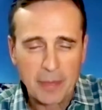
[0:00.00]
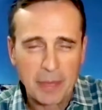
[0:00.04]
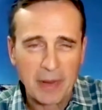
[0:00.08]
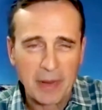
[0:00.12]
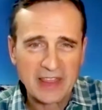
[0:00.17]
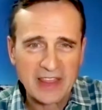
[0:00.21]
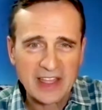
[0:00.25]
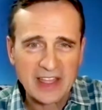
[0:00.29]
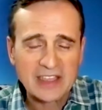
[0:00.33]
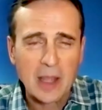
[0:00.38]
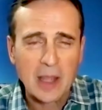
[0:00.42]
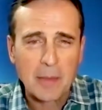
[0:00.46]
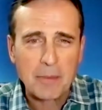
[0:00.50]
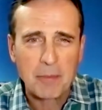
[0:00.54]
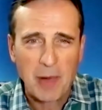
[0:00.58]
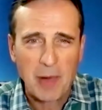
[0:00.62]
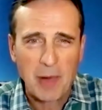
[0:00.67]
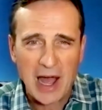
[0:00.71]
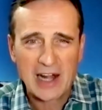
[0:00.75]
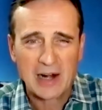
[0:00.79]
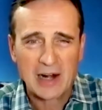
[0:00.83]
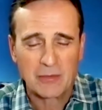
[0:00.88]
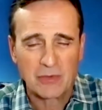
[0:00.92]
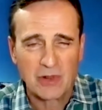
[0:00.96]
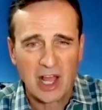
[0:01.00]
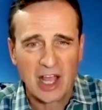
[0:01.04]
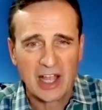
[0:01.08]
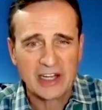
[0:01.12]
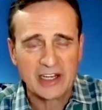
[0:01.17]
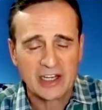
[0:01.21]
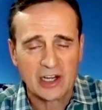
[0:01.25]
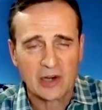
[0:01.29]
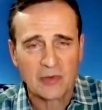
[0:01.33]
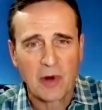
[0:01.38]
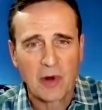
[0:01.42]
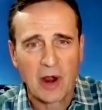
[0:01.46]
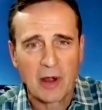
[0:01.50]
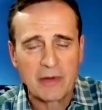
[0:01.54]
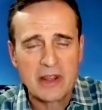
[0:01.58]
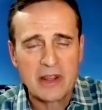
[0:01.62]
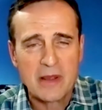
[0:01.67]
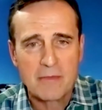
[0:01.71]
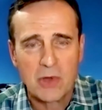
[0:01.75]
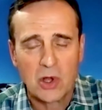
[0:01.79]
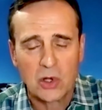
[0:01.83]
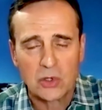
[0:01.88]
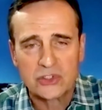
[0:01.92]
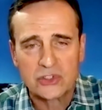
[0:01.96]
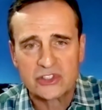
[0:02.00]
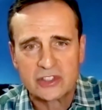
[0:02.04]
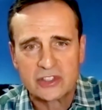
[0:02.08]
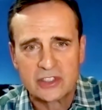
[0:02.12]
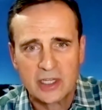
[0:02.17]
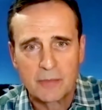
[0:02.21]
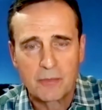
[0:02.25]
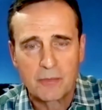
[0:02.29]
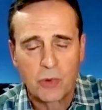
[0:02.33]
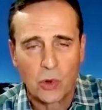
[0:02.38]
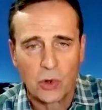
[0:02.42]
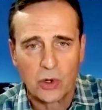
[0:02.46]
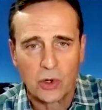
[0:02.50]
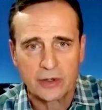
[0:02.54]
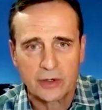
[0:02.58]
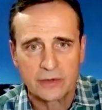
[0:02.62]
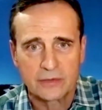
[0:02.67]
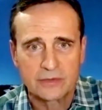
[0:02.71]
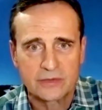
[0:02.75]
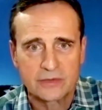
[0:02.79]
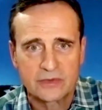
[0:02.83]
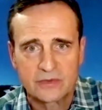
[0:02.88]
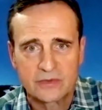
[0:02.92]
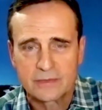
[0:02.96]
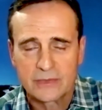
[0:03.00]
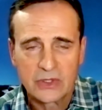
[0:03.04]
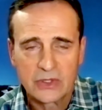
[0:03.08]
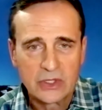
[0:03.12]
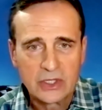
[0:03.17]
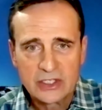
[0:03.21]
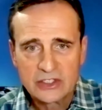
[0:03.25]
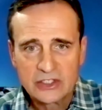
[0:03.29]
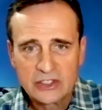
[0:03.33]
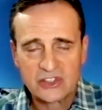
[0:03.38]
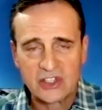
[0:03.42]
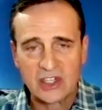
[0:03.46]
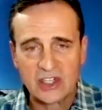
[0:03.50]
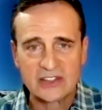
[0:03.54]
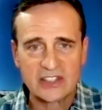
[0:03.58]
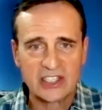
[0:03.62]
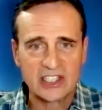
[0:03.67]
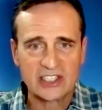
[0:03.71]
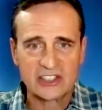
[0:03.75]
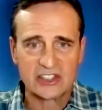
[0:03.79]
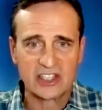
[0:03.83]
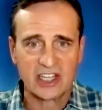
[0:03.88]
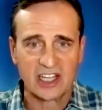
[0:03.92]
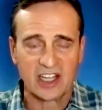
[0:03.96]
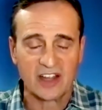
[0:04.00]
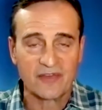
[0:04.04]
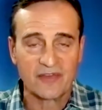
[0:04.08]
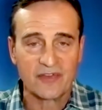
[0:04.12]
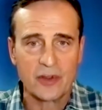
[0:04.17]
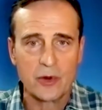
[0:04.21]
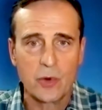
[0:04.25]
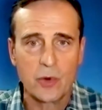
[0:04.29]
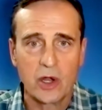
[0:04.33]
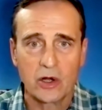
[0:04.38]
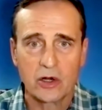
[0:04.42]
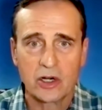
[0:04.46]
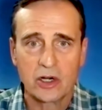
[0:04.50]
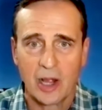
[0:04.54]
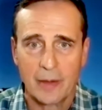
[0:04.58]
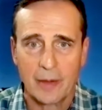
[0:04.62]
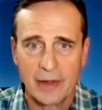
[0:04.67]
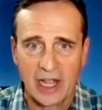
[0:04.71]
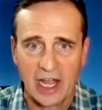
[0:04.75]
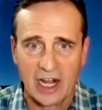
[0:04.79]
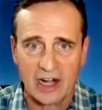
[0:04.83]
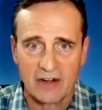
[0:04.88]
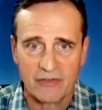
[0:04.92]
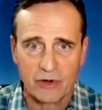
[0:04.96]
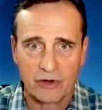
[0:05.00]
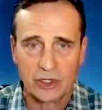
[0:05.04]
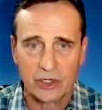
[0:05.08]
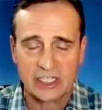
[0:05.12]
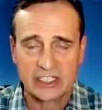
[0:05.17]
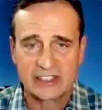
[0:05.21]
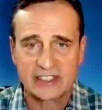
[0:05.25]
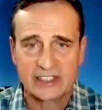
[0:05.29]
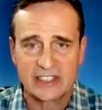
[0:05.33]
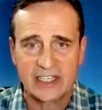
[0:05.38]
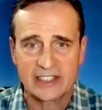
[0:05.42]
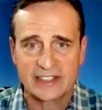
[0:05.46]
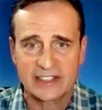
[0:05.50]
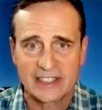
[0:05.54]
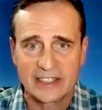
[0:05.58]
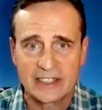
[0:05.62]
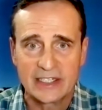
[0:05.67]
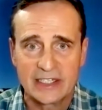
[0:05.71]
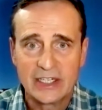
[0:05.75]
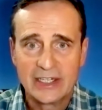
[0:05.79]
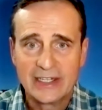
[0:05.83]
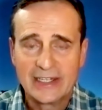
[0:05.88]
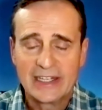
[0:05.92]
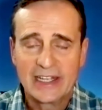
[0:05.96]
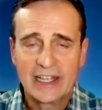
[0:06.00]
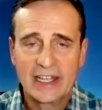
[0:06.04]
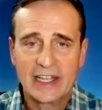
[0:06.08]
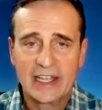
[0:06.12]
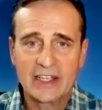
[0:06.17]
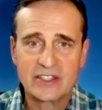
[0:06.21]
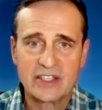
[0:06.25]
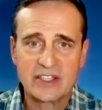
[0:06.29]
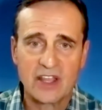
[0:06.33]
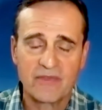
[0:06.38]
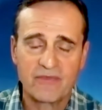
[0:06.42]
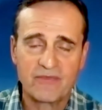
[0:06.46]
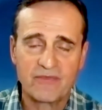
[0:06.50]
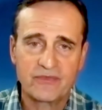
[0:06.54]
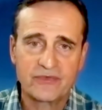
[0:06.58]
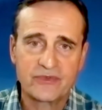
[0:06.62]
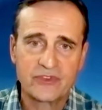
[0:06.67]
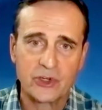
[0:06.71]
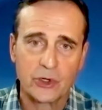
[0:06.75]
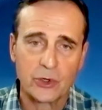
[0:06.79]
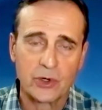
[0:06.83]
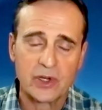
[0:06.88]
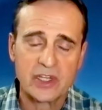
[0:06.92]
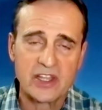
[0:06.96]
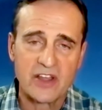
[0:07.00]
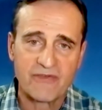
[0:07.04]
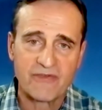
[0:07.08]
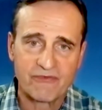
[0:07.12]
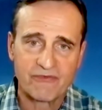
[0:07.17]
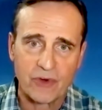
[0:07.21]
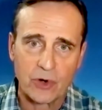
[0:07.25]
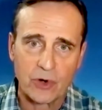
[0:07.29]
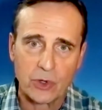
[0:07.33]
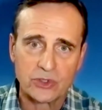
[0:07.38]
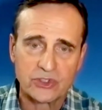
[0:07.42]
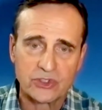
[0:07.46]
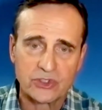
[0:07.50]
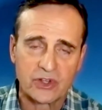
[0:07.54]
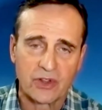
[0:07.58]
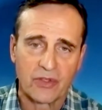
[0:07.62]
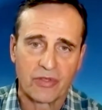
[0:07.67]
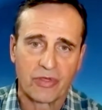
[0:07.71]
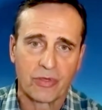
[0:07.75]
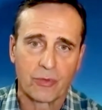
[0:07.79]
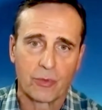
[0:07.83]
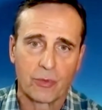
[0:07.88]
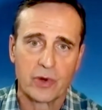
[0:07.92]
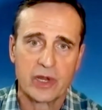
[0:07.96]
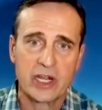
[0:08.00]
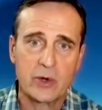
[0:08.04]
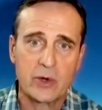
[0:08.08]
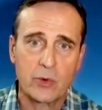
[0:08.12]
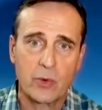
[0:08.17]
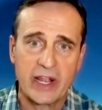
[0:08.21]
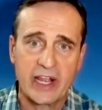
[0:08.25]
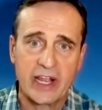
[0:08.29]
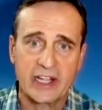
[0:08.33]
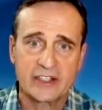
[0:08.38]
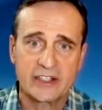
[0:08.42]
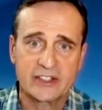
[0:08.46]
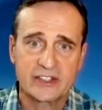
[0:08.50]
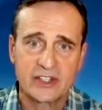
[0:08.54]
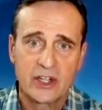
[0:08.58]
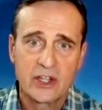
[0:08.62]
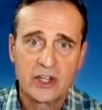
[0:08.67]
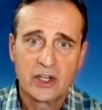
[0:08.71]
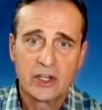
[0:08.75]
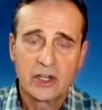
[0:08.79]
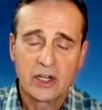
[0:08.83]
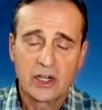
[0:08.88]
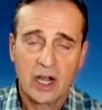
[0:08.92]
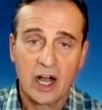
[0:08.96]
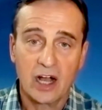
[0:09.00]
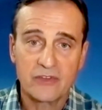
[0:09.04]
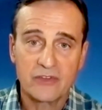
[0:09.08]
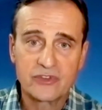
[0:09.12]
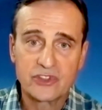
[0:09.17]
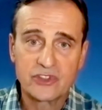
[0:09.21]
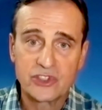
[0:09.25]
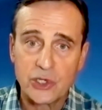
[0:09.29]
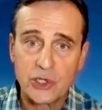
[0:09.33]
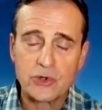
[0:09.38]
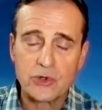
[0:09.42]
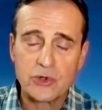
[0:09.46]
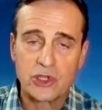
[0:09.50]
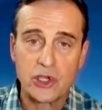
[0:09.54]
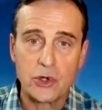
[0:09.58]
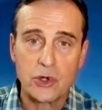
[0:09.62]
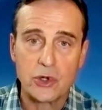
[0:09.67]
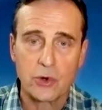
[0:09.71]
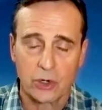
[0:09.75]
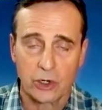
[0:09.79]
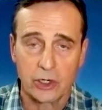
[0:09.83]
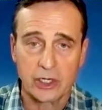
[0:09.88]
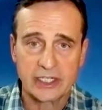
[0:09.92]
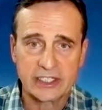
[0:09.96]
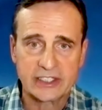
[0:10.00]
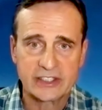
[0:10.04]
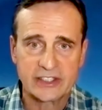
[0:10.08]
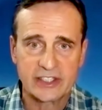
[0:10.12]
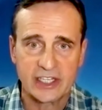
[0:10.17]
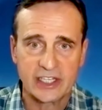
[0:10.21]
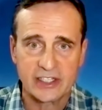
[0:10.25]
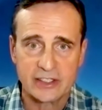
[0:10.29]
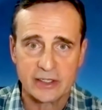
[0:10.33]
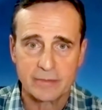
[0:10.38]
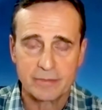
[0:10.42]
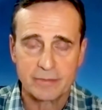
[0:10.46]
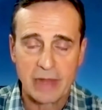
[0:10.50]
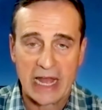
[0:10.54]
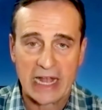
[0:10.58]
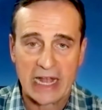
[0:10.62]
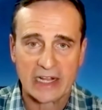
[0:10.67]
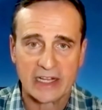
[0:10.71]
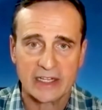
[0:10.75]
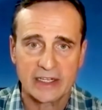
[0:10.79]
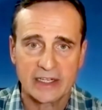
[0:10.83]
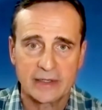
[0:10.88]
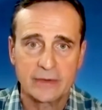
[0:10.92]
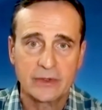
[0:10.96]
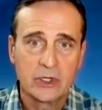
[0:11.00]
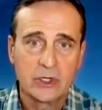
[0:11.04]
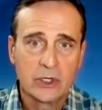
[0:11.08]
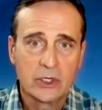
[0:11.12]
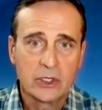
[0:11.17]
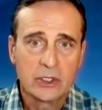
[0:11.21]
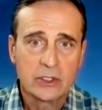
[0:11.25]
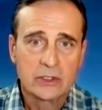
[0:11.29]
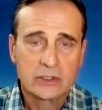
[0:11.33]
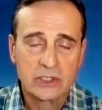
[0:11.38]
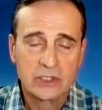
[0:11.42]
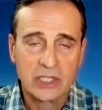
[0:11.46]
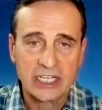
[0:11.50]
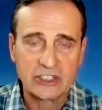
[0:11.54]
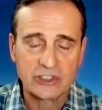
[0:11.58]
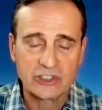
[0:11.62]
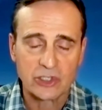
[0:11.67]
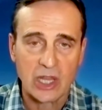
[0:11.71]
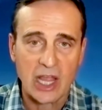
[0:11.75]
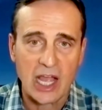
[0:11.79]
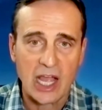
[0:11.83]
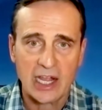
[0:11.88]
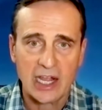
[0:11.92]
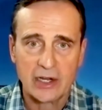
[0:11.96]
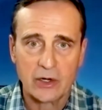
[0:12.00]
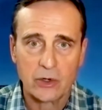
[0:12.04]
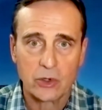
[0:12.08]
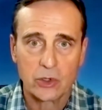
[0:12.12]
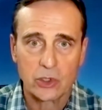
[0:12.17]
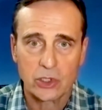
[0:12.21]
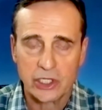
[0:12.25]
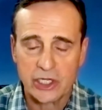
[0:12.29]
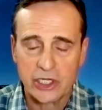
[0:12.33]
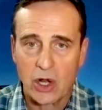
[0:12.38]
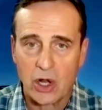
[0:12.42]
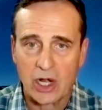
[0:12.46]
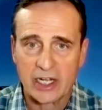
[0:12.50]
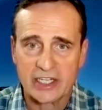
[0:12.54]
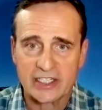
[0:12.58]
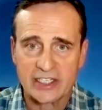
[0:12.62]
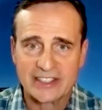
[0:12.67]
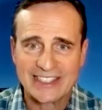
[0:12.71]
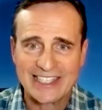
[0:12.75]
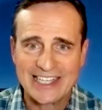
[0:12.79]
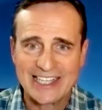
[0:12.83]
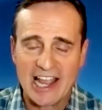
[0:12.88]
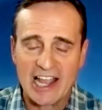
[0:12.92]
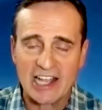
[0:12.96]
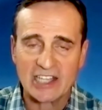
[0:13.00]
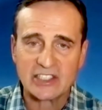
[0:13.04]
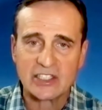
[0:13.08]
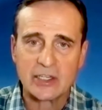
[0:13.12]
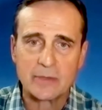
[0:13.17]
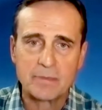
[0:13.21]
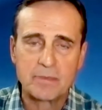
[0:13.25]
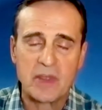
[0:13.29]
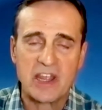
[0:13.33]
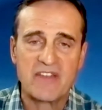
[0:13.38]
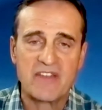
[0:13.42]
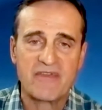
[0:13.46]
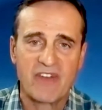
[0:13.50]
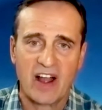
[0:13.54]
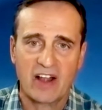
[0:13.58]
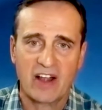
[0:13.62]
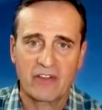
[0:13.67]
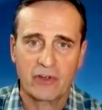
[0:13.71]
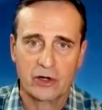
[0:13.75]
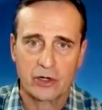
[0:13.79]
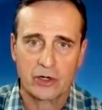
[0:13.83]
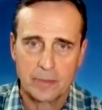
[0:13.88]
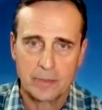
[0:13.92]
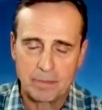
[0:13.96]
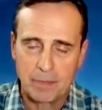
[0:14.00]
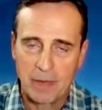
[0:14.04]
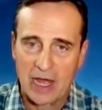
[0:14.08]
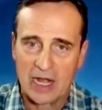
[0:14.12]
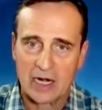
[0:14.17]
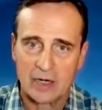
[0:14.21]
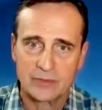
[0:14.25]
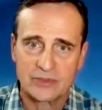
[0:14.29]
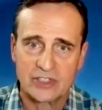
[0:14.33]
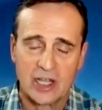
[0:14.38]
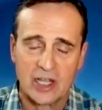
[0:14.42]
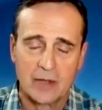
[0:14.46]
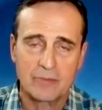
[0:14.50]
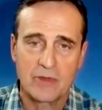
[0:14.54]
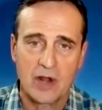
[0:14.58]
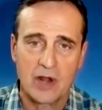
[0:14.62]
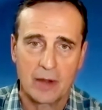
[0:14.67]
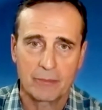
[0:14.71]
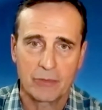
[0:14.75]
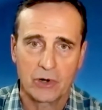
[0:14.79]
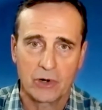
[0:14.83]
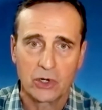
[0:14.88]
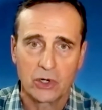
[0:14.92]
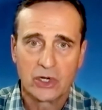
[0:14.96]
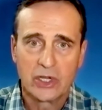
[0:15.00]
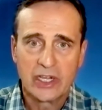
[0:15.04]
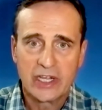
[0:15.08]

I think the bottom line here, probably the most important statistic, if you will, coming out of earnings season is during the first 3 weeks of 2Q earnings season back in late July, early August, the S&P 500 bottoms up number